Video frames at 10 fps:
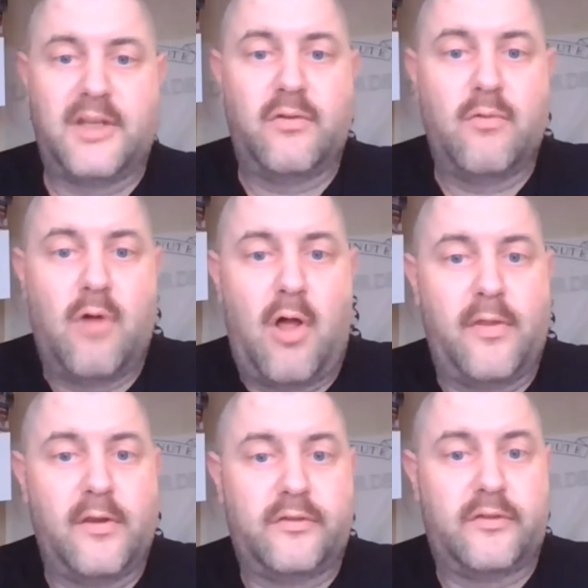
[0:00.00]
do all
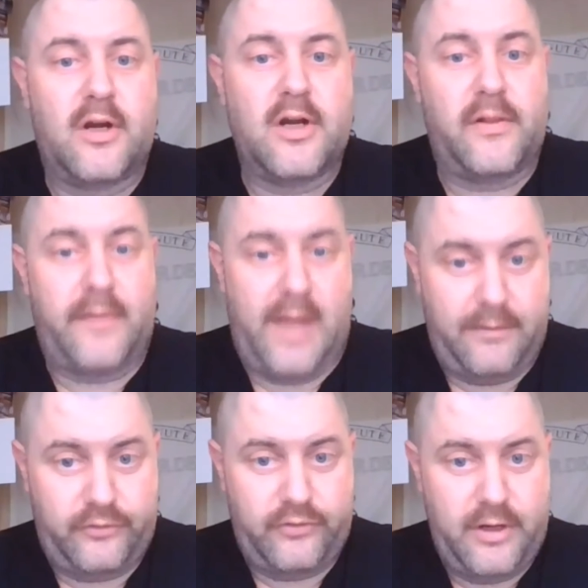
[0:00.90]
this during a
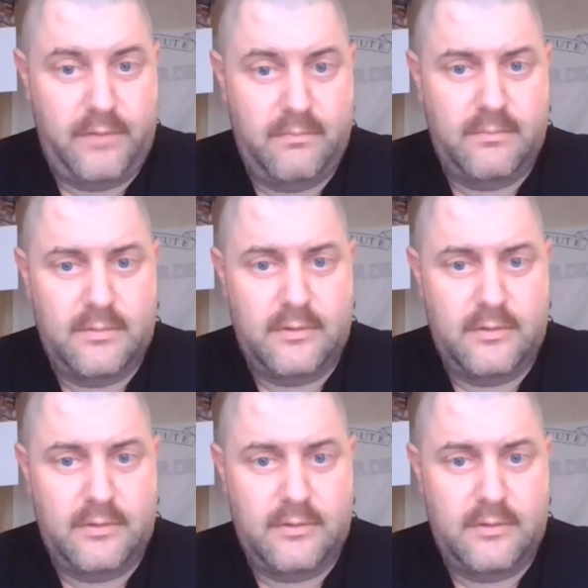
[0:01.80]
live stream.